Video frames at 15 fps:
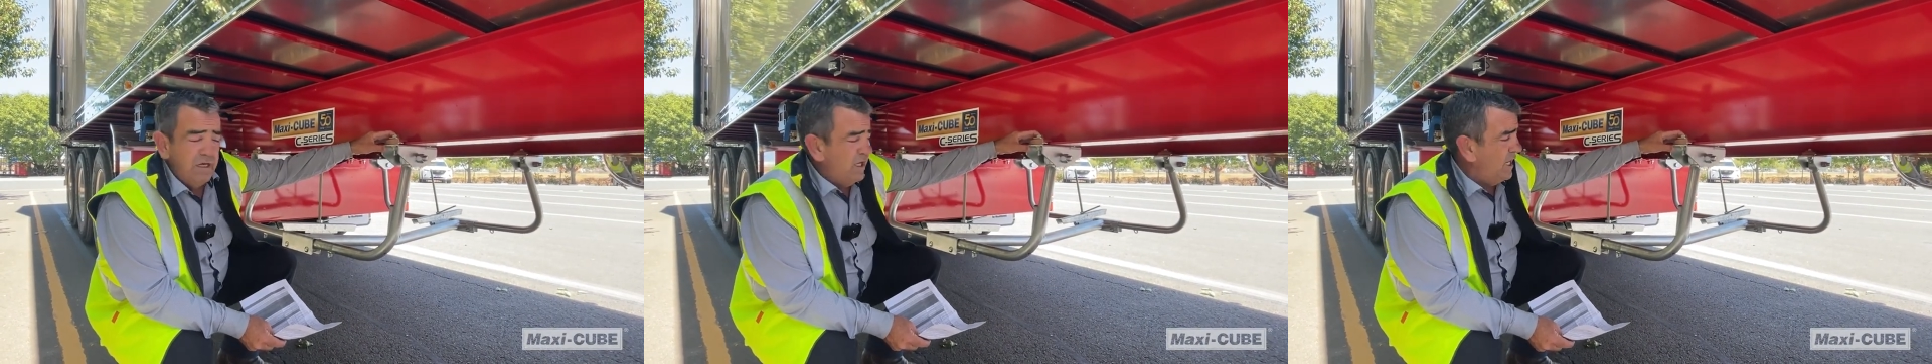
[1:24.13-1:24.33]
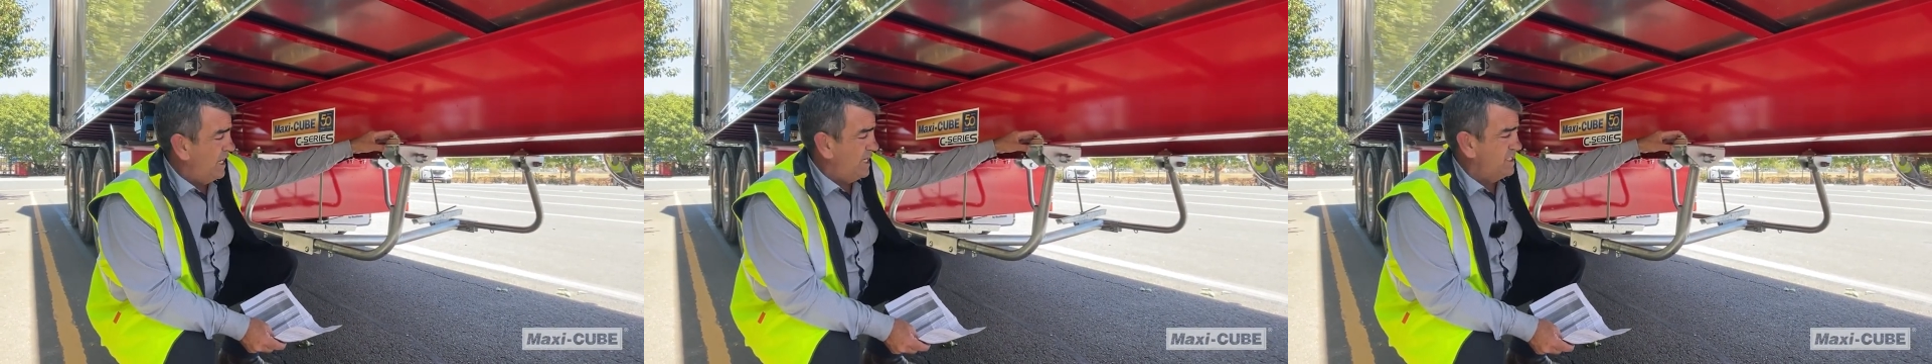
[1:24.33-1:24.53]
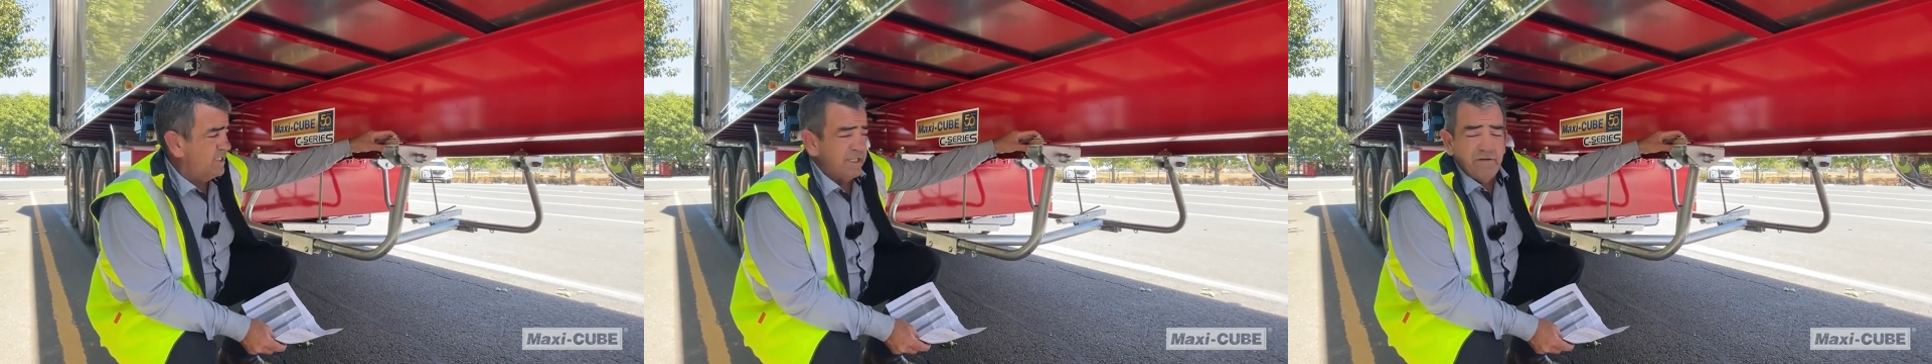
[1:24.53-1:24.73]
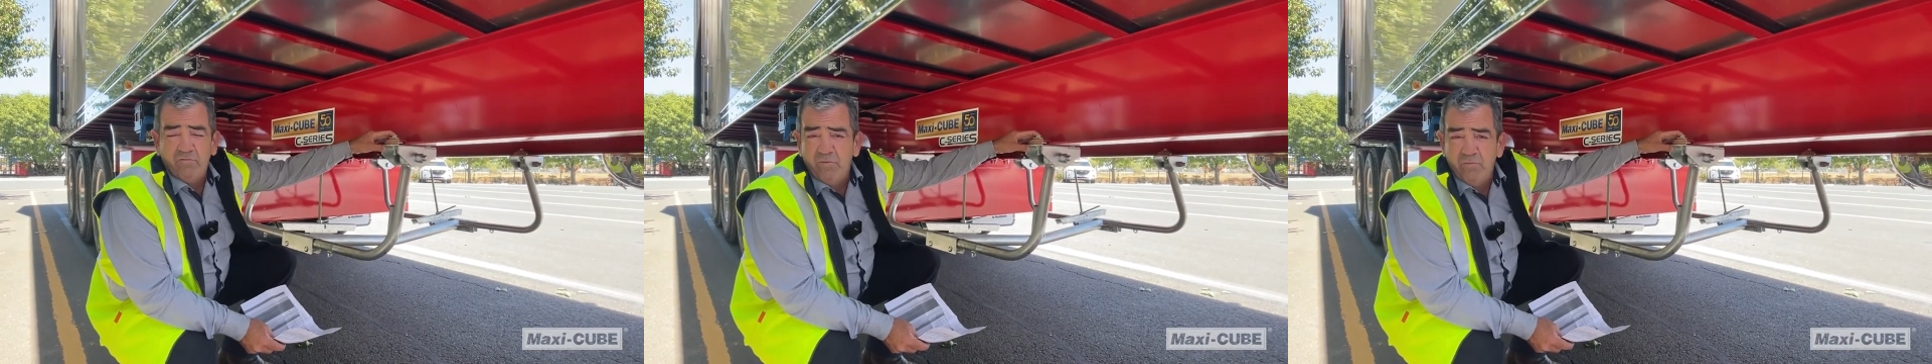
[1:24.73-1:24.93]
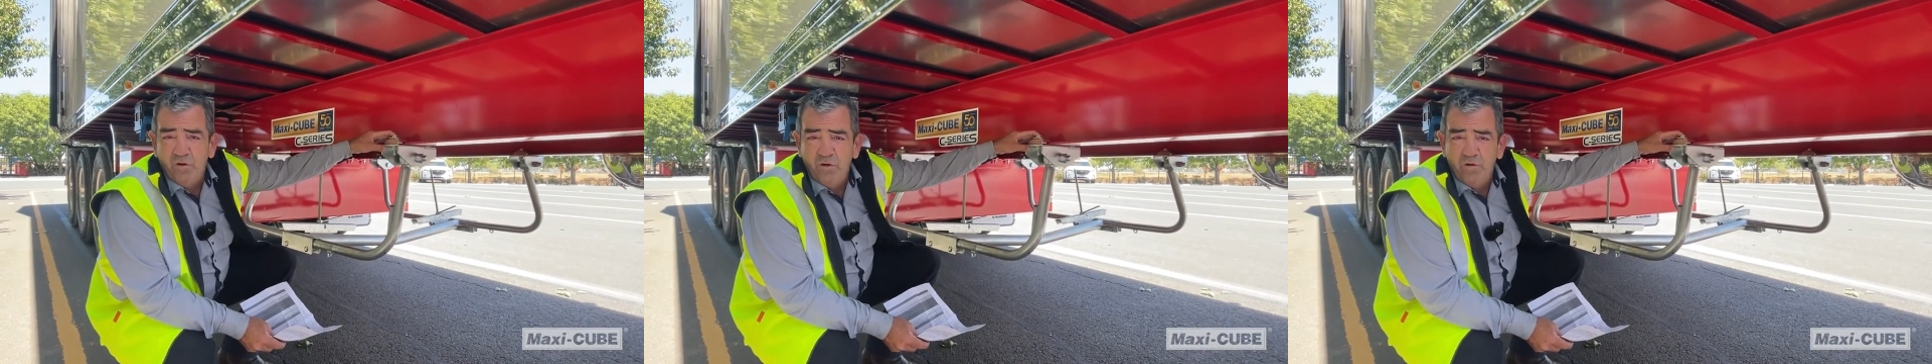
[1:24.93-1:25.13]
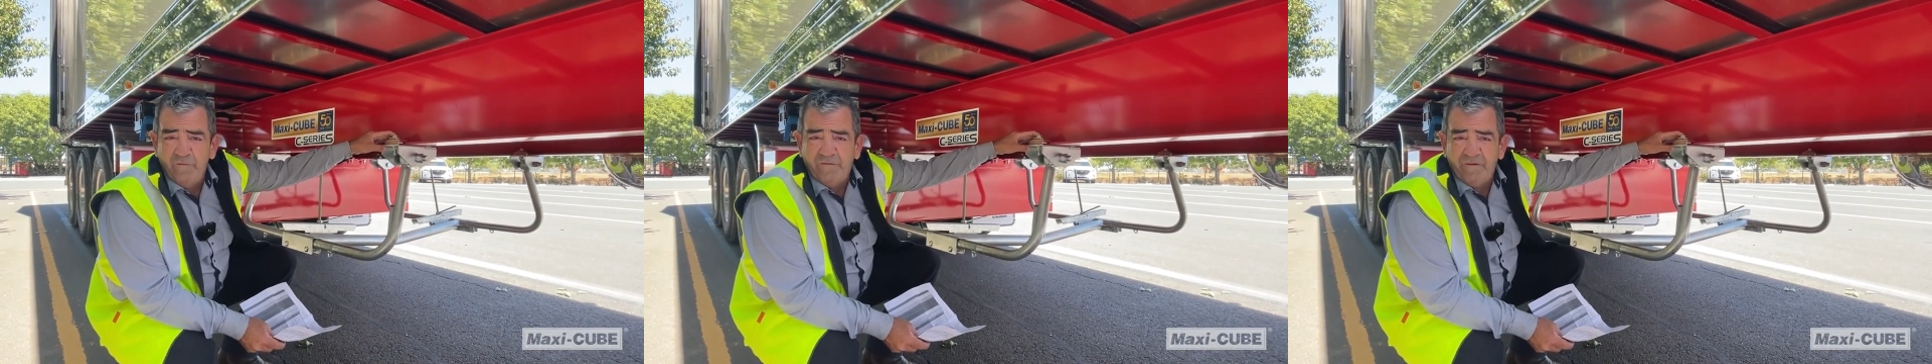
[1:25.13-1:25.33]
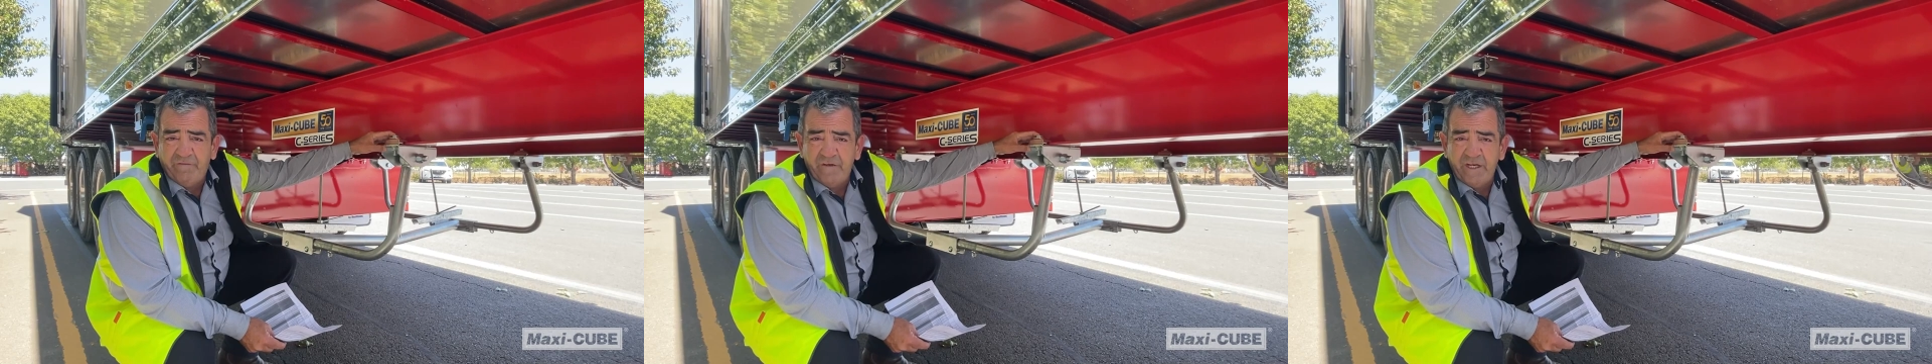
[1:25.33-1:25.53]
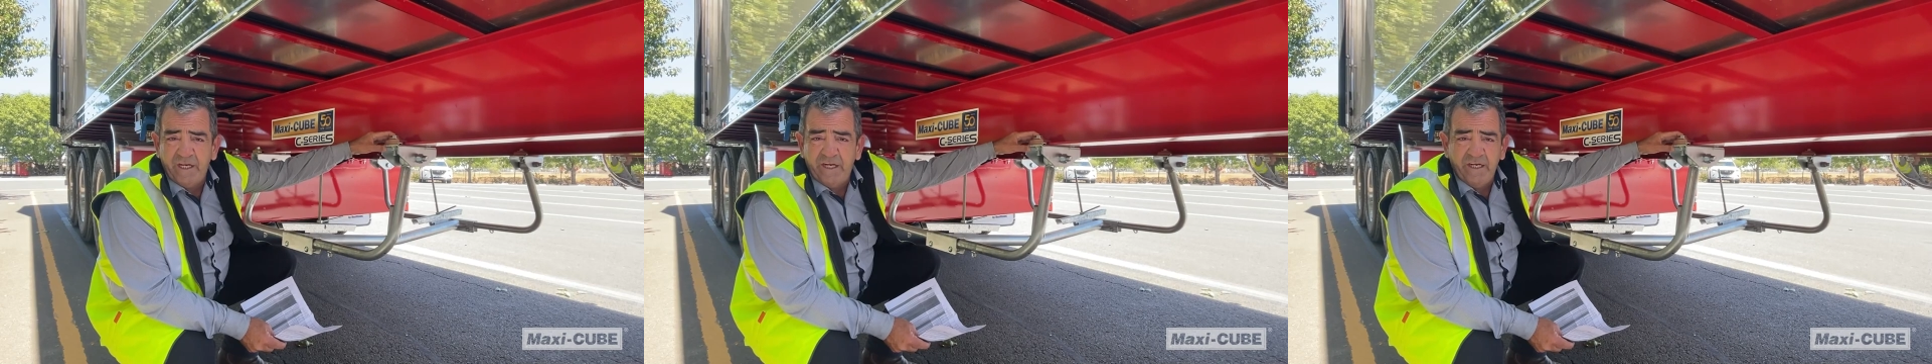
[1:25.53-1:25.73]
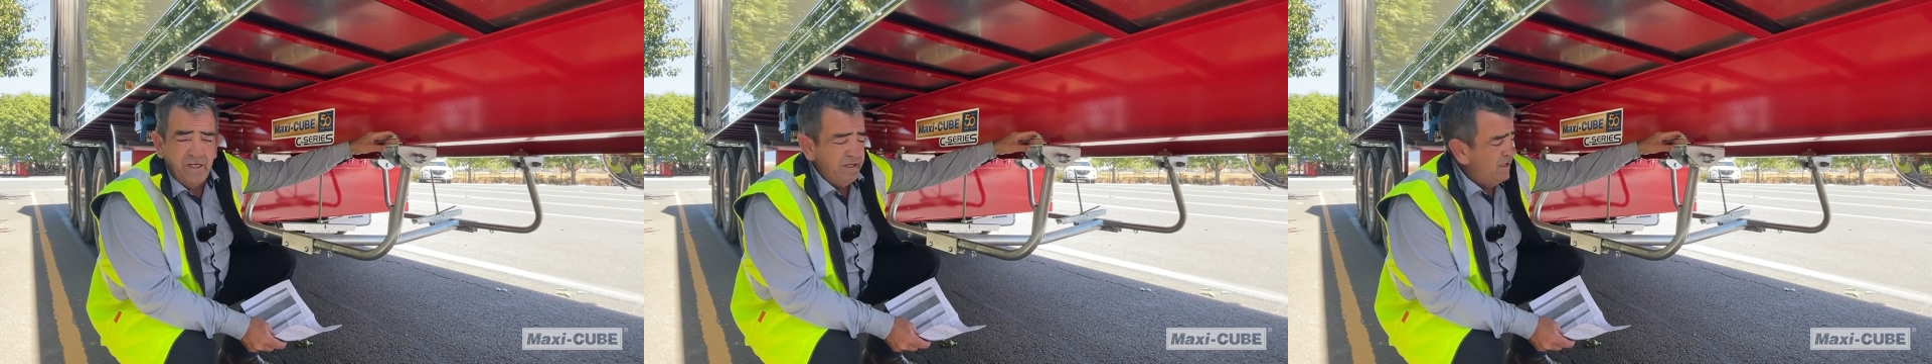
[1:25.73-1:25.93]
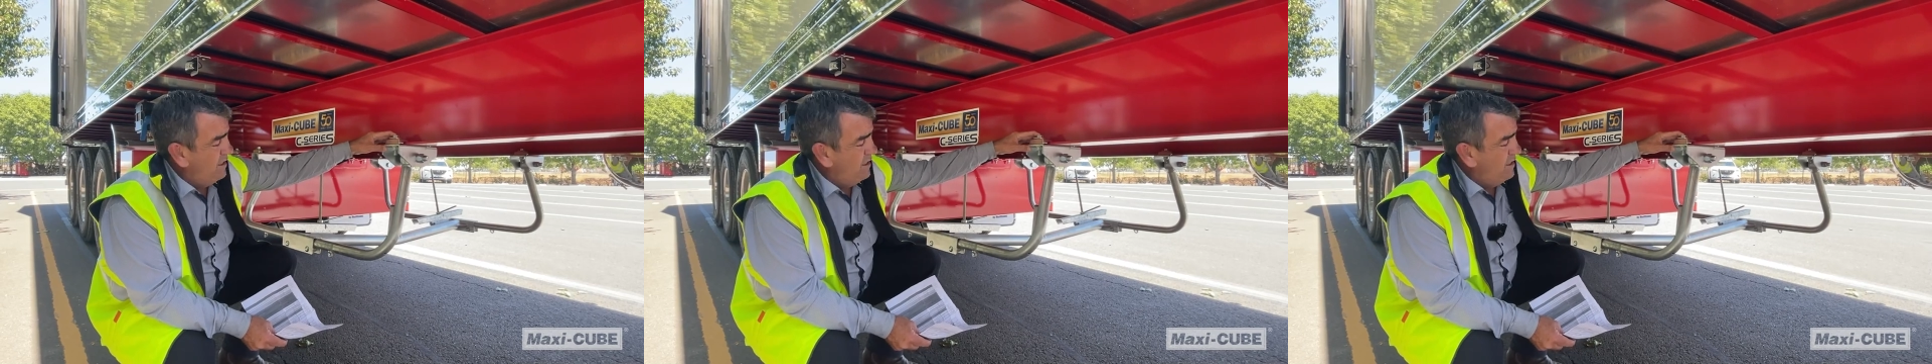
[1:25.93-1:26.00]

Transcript: easily removed if needed.